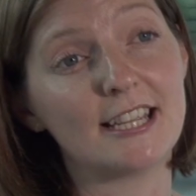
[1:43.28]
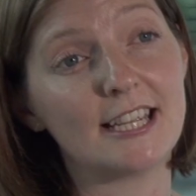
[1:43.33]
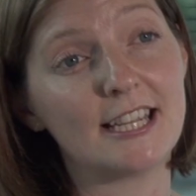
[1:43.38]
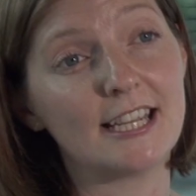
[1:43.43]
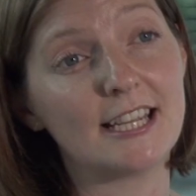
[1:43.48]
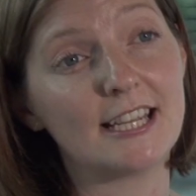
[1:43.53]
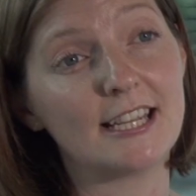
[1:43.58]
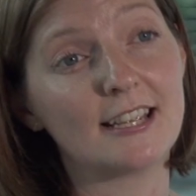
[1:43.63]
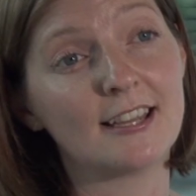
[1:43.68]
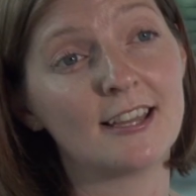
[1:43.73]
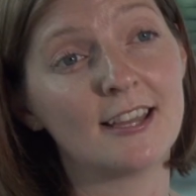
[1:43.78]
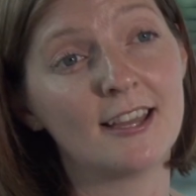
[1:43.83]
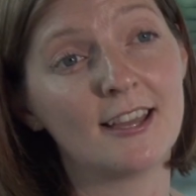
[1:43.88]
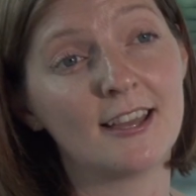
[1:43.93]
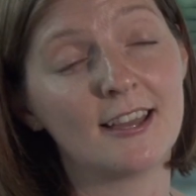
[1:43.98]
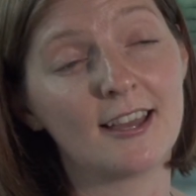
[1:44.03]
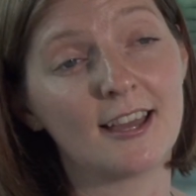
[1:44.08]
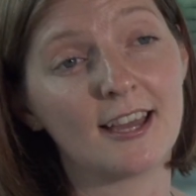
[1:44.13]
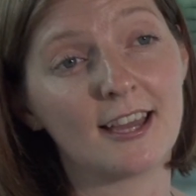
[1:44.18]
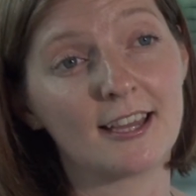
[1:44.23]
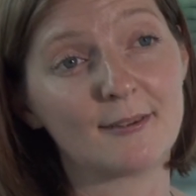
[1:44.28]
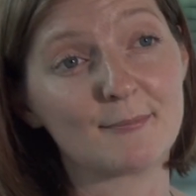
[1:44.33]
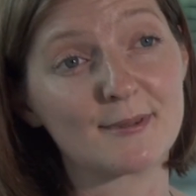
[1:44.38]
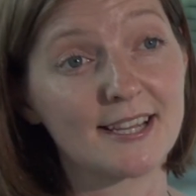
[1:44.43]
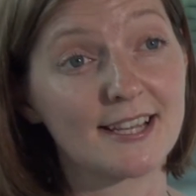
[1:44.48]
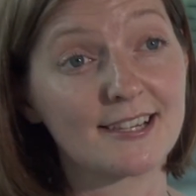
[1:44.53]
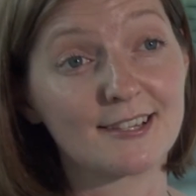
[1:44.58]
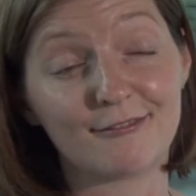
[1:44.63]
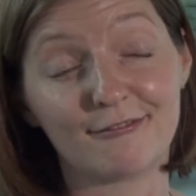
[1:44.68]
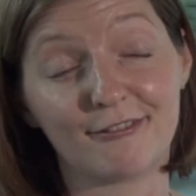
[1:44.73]
the um,
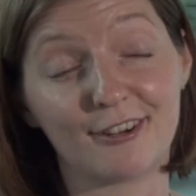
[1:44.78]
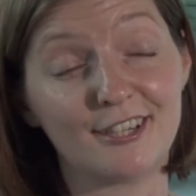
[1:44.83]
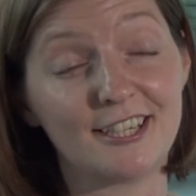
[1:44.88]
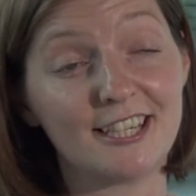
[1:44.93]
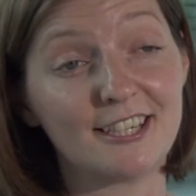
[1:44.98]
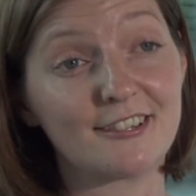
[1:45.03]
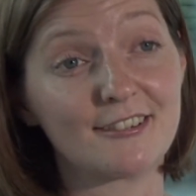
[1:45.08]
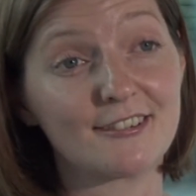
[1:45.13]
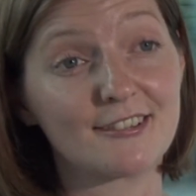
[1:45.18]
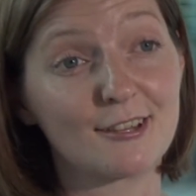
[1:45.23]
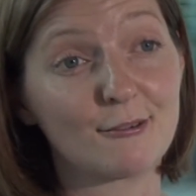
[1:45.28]
size of foundations